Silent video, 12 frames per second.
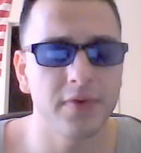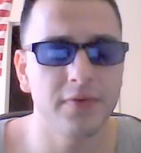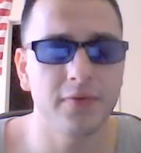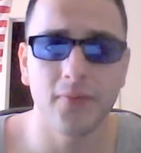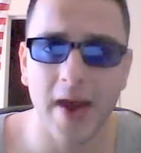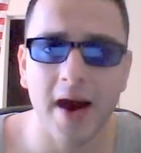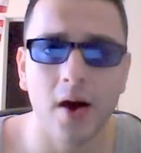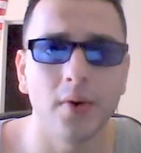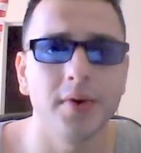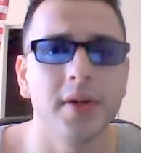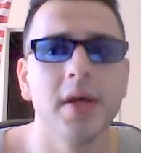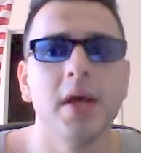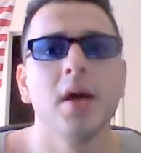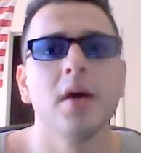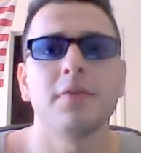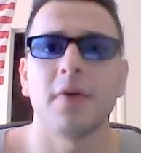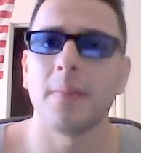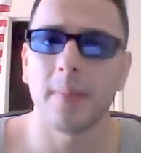found
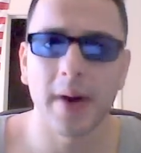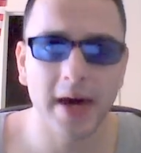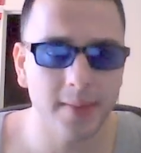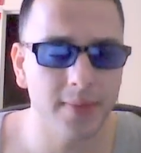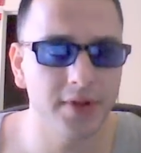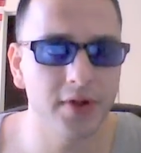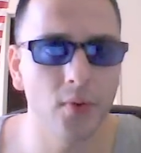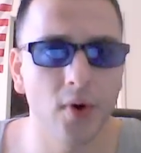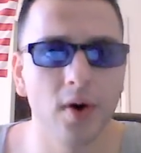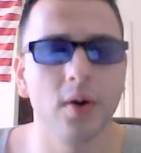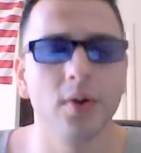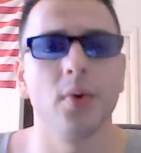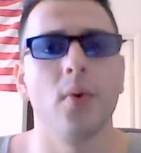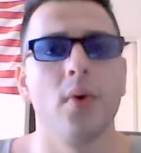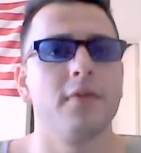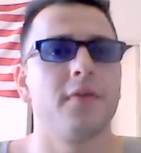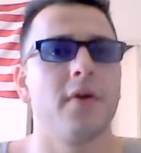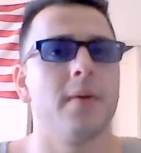from the bodybuilding world,
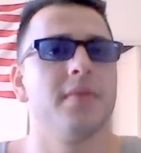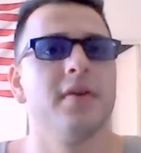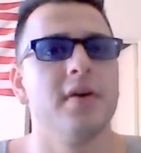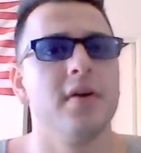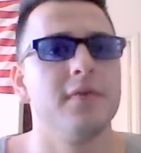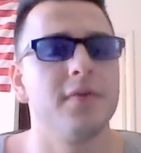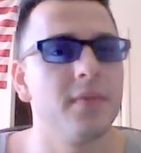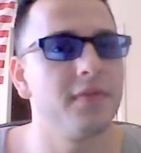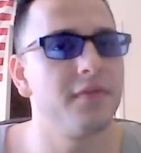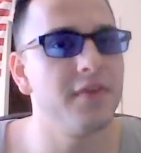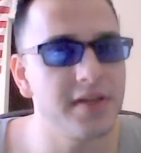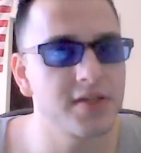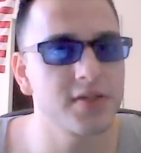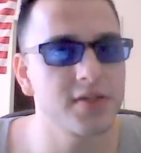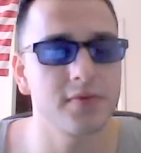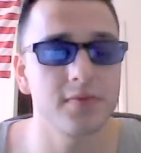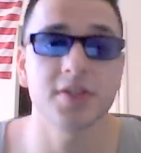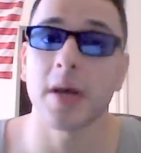or from the fitness
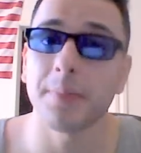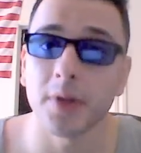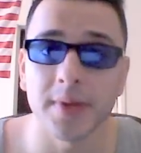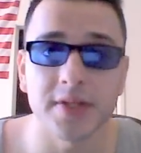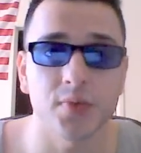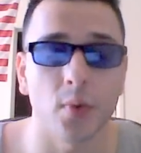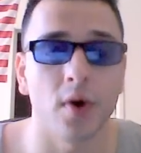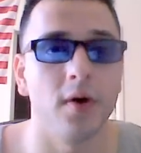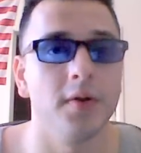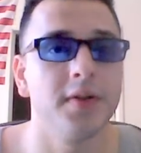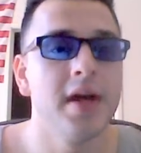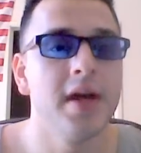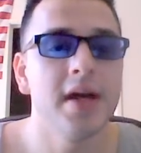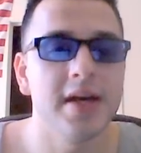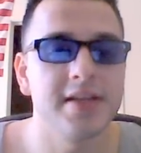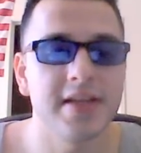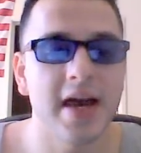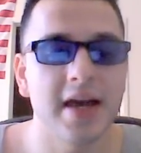supplements world,
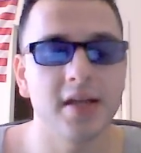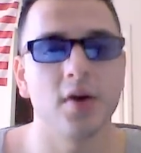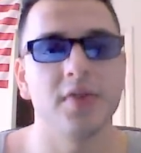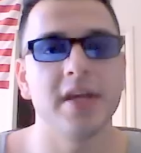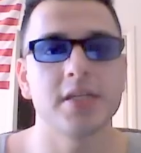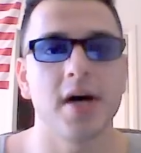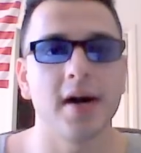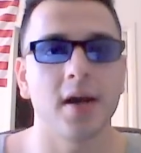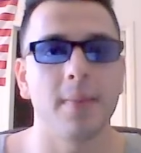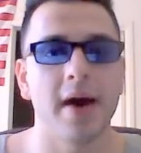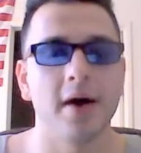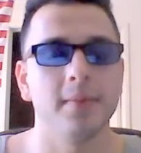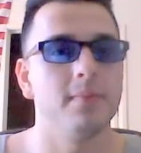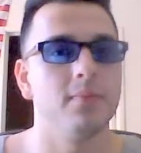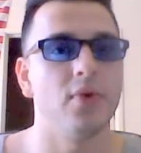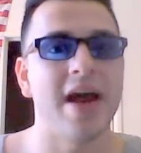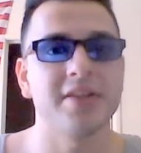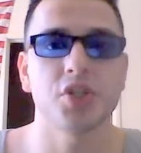is that they talk about
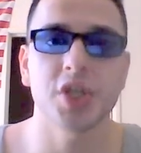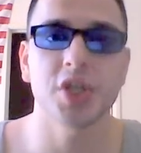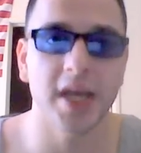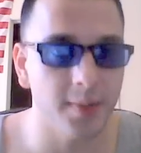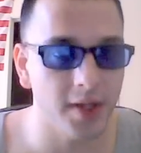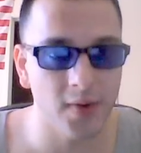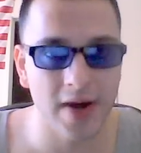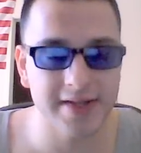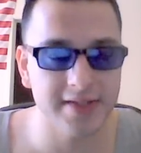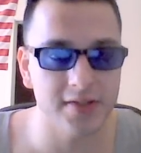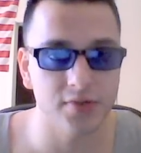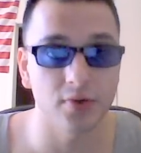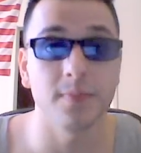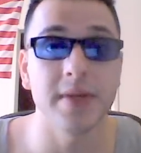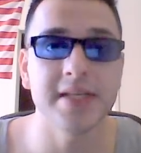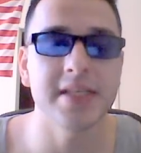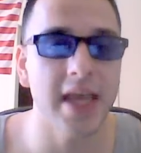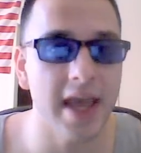branched chain amino acids, or
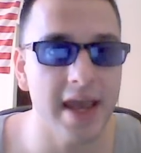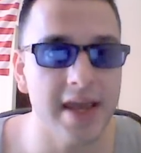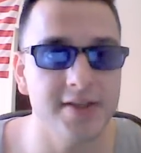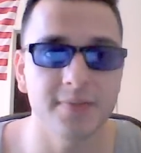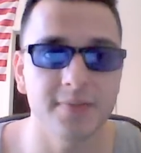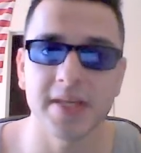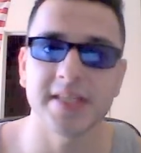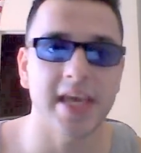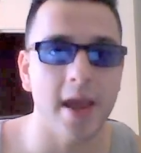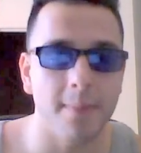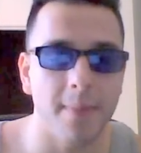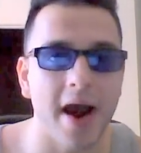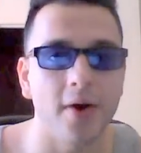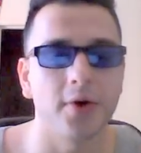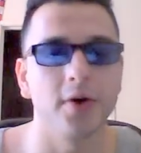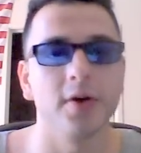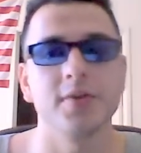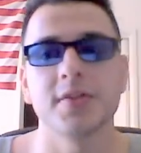BCAAs, BCA
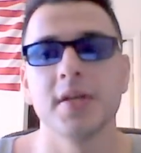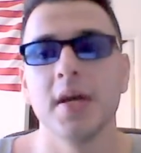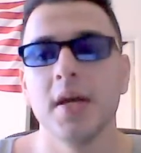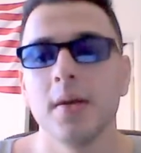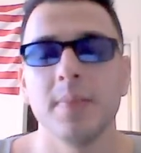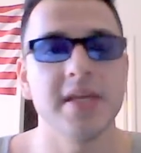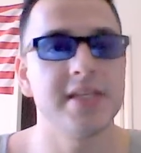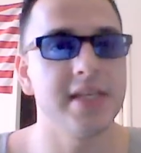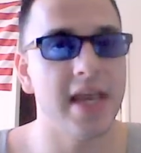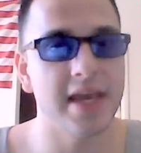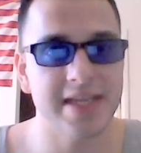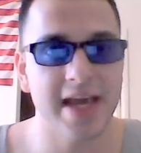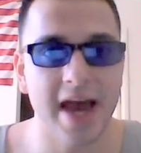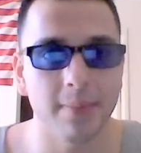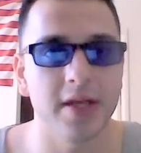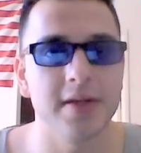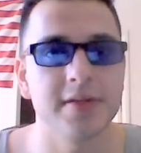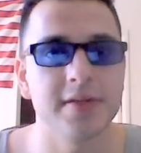powders, BCA
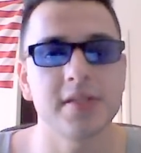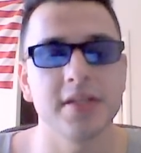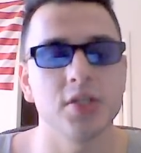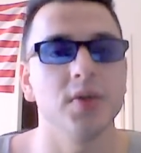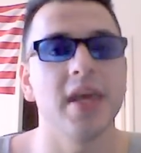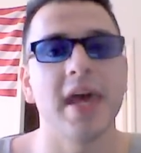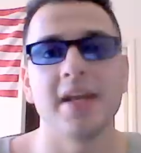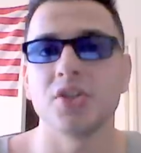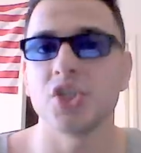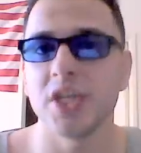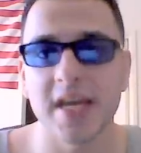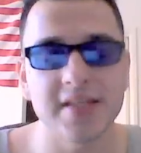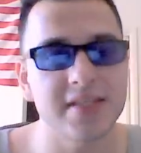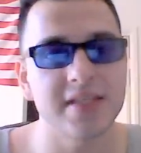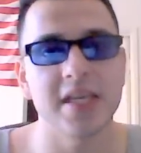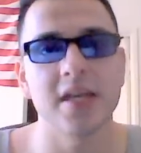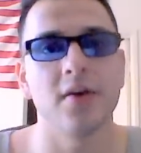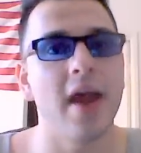tablets that you get at
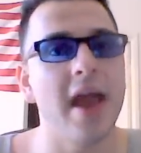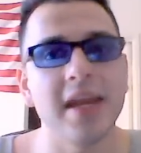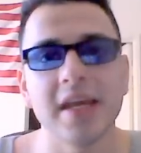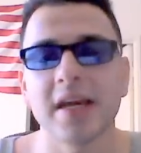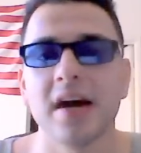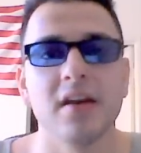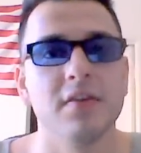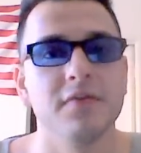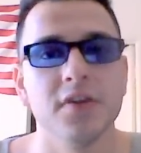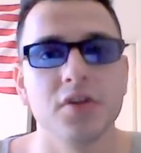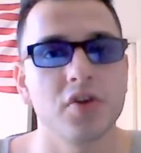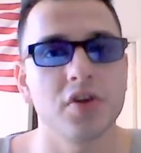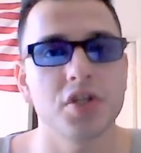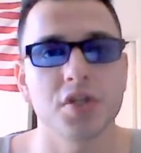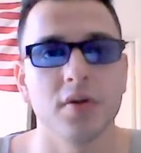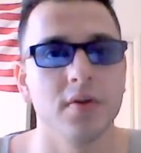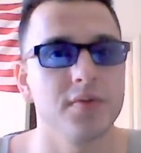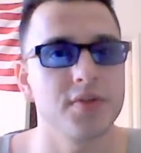GNC or any kind of
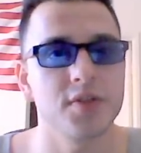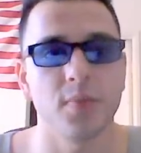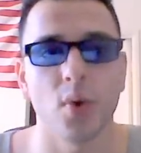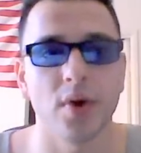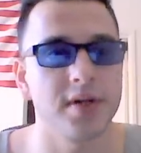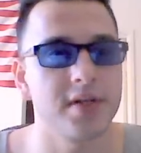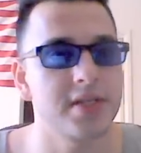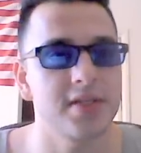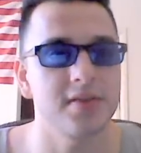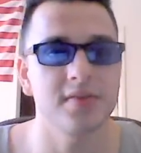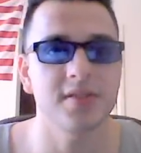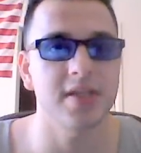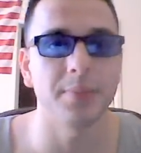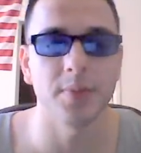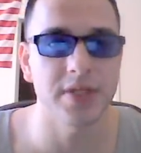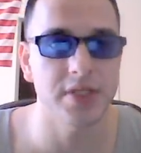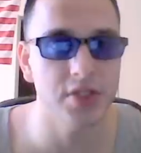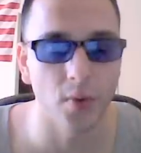nutritional sports
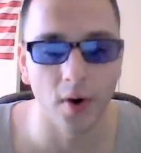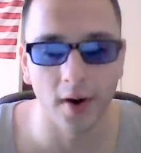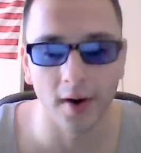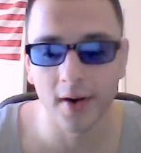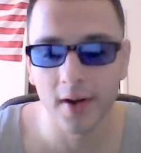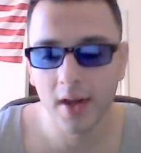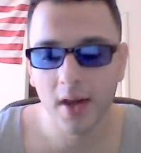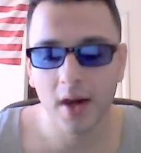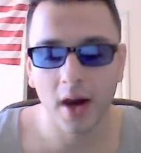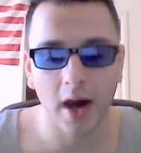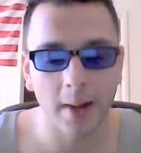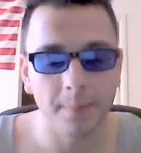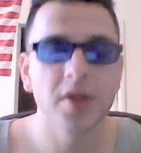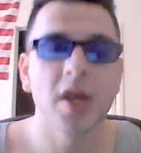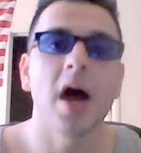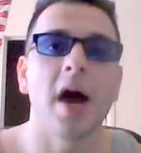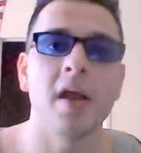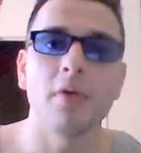supplement store.
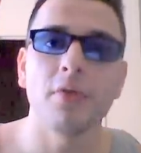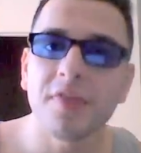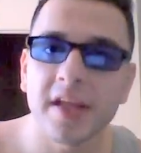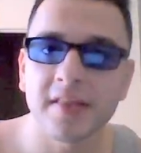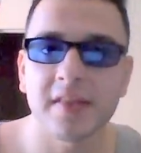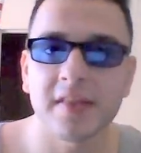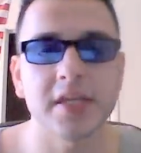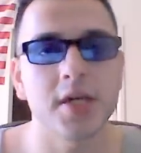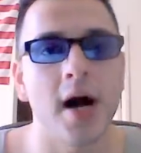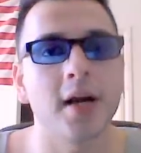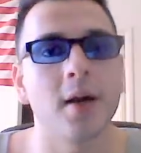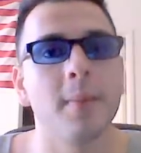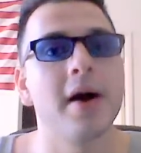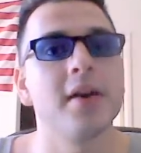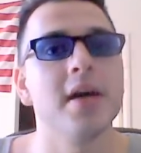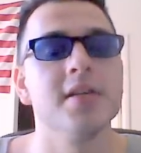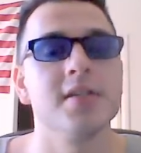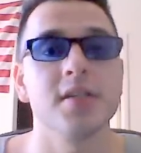Another thing that they talk
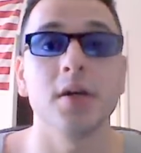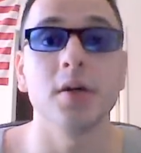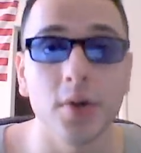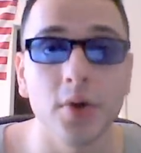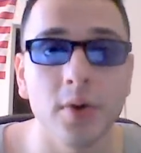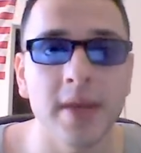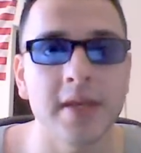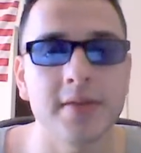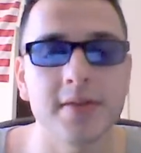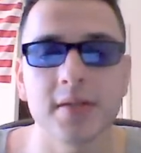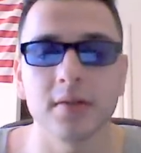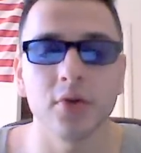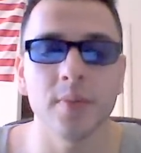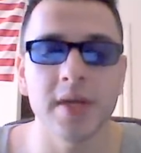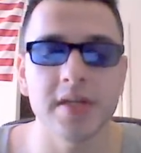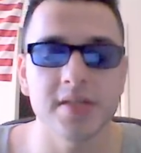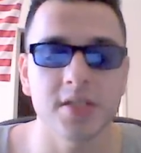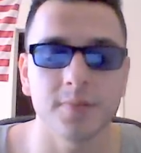about is glutamines.
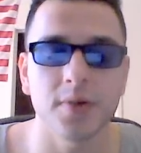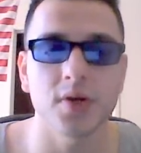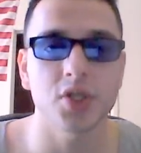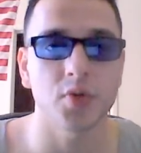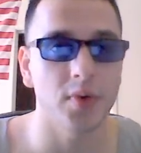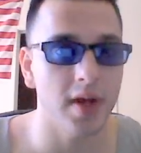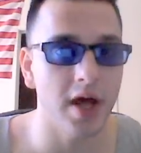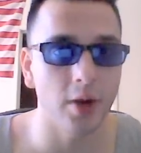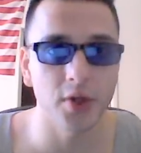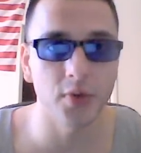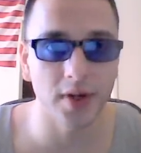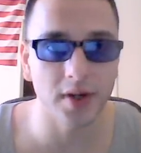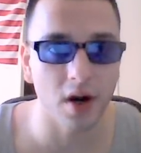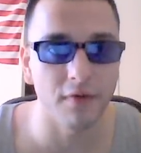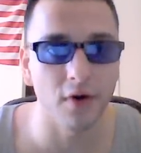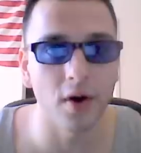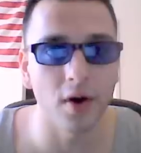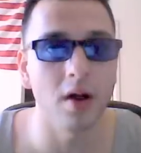Glutamines is supposed to help you
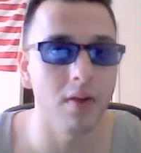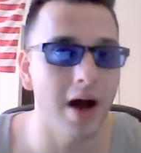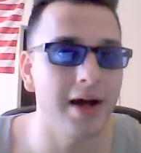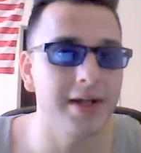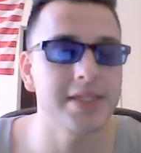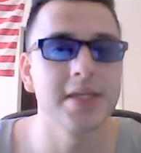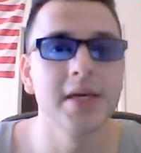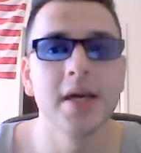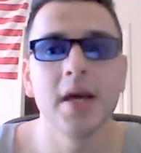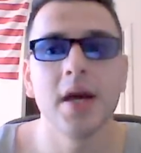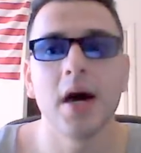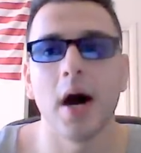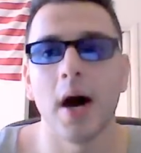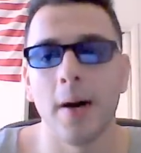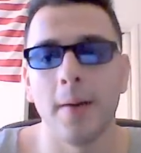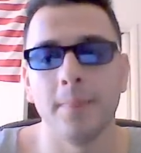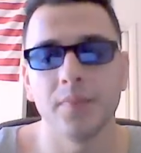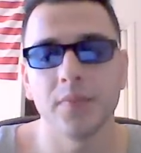recover a lot.
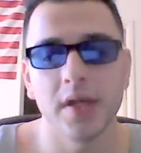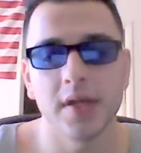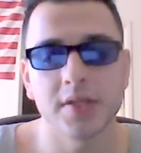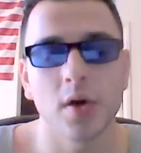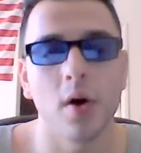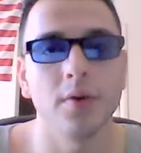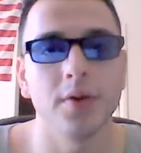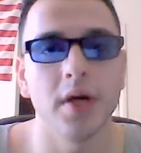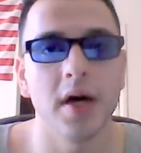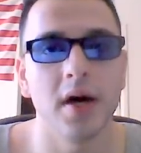It's called